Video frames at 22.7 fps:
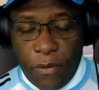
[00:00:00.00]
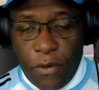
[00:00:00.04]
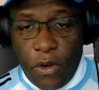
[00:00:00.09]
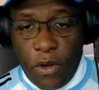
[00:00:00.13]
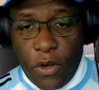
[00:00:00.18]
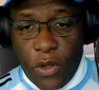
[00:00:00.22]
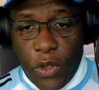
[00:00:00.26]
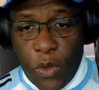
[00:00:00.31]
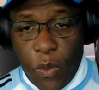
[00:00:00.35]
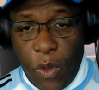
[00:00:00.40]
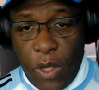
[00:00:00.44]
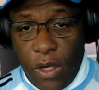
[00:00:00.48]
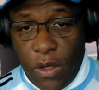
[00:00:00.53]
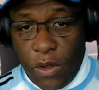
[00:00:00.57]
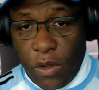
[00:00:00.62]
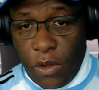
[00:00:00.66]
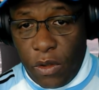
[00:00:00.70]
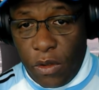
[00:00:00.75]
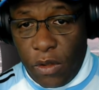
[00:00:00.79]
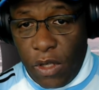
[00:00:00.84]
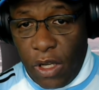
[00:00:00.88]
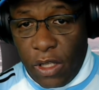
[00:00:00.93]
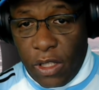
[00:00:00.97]
And of course, we
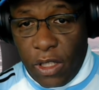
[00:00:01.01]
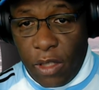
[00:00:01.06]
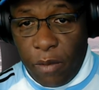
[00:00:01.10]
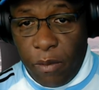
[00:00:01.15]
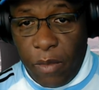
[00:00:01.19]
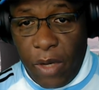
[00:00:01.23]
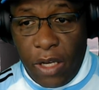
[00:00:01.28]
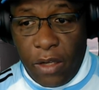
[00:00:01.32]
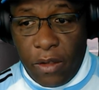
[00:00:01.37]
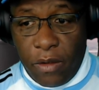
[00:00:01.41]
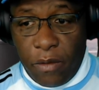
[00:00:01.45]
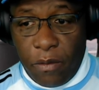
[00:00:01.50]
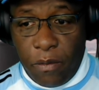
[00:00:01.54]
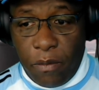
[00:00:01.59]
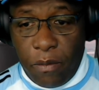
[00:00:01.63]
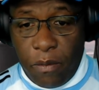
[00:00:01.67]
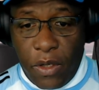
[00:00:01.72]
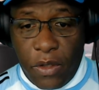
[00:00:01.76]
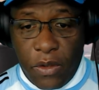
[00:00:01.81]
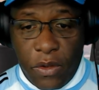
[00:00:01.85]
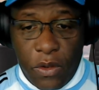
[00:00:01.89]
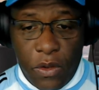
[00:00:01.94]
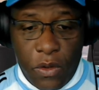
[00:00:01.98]
also talked about
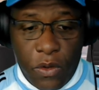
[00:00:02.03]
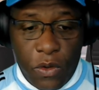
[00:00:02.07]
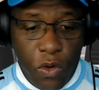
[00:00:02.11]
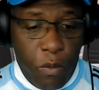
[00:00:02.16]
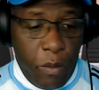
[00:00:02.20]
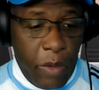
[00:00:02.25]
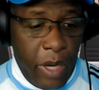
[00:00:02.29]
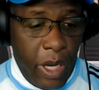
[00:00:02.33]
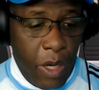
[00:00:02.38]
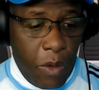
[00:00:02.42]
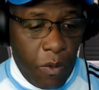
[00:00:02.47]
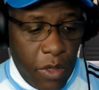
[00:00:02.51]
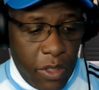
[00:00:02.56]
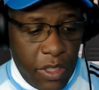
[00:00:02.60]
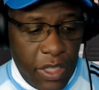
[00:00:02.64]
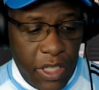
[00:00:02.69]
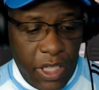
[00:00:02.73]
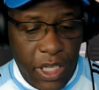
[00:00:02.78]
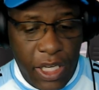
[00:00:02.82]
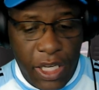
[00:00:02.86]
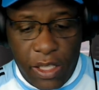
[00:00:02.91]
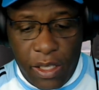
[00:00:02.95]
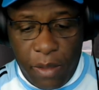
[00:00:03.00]
persons who might
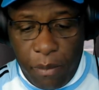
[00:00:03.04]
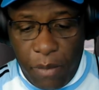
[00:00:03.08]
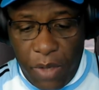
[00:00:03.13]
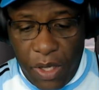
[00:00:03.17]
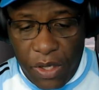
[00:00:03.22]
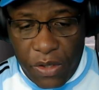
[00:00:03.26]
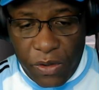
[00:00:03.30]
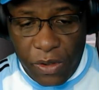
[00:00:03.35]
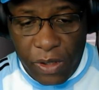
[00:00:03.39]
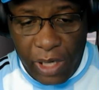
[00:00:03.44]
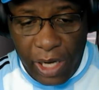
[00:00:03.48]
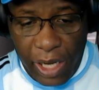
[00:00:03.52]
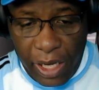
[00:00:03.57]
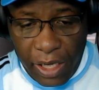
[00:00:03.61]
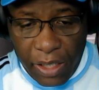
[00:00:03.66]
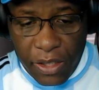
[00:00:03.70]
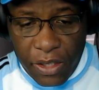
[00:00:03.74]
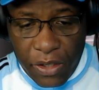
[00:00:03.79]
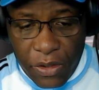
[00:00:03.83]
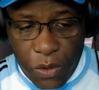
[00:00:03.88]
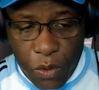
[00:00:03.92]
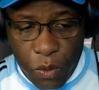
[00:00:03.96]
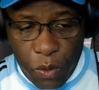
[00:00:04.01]
want to get a mixer
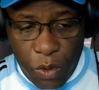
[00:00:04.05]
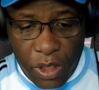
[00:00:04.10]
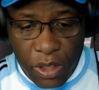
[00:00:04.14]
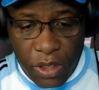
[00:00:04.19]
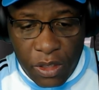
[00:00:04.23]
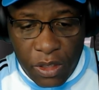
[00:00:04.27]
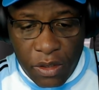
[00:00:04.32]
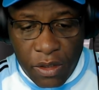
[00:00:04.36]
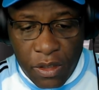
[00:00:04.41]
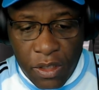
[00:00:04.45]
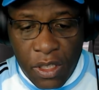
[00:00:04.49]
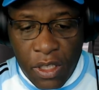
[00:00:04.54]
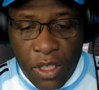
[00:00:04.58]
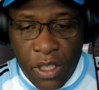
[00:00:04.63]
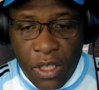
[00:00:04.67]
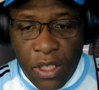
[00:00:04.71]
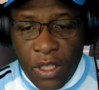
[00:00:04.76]
like this one.